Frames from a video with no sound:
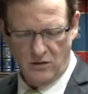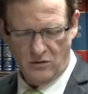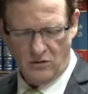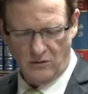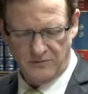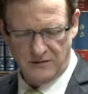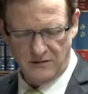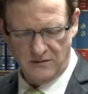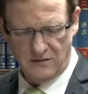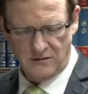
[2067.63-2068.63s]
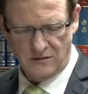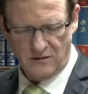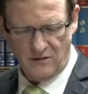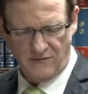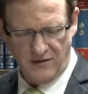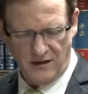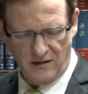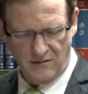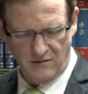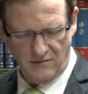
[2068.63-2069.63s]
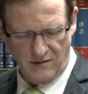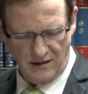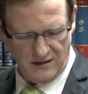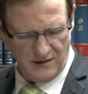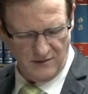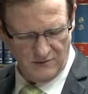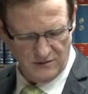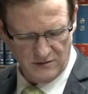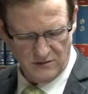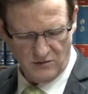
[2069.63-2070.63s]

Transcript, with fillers: corpses of their relatives.